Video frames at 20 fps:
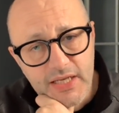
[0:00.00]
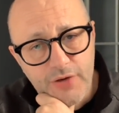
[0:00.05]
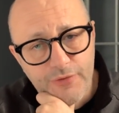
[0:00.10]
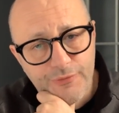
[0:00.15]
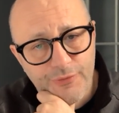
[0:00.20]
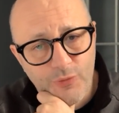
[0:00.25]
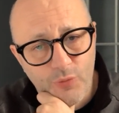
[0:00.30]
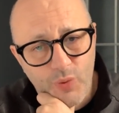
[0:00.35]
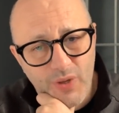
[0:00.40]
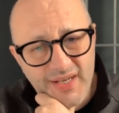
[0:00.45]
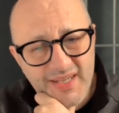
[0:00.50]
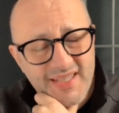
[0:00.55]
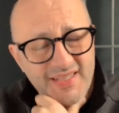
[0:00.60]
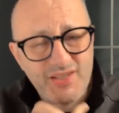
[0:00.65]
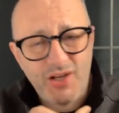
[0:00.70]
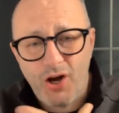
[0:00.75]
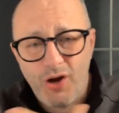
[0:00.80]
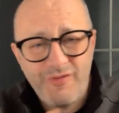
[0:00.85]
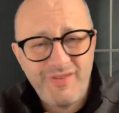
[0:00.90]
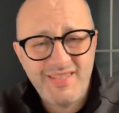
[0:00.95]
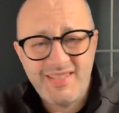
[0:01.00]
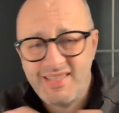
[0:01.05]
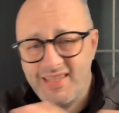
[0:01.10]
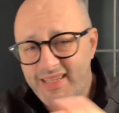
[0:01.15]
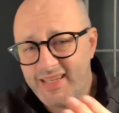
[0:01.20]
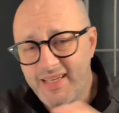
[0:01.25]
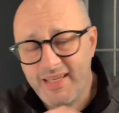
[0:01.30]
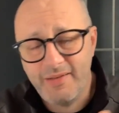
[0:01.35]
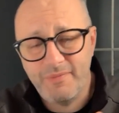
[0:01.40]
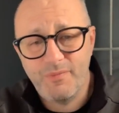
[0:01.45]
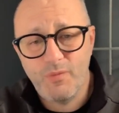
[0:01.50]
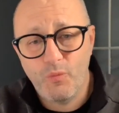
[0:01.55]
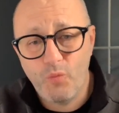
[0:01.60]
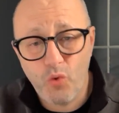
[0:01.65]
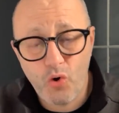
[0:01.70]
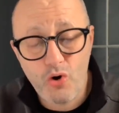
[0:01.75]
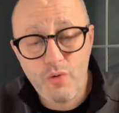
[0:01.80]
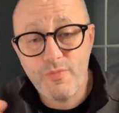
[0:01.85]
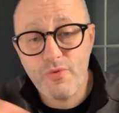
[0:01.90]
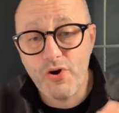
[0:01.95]
for one, is obviously
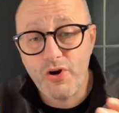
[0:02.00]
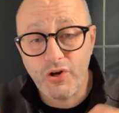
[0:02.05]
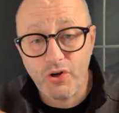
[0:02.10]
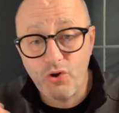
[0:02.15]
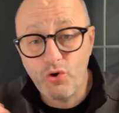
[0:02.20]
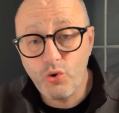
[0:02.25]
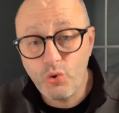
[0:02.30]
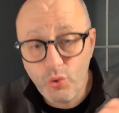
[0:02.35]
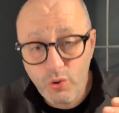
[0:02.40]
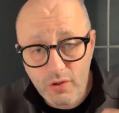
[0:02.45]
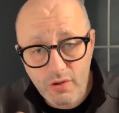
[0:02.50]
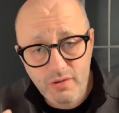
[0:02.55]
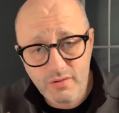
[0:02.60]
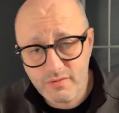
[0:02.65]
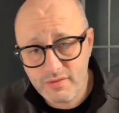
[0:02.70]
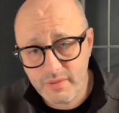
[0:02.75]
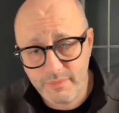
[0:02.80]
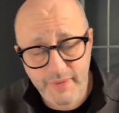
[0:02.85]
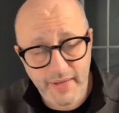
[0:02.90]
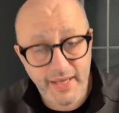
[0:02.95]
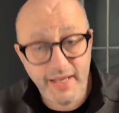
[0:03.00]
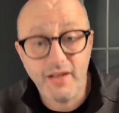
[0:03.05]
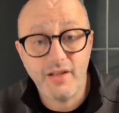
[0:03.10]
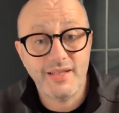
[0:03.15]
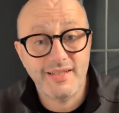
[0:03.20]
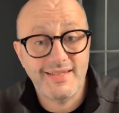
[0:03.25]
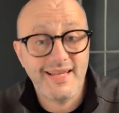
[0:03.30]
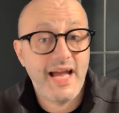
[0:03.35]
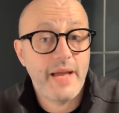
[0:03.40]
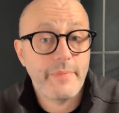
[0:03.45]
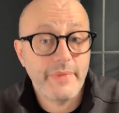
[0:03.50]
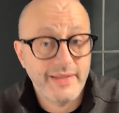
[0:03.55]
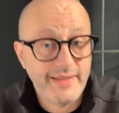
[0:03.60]
warmer and cooler depending on the time of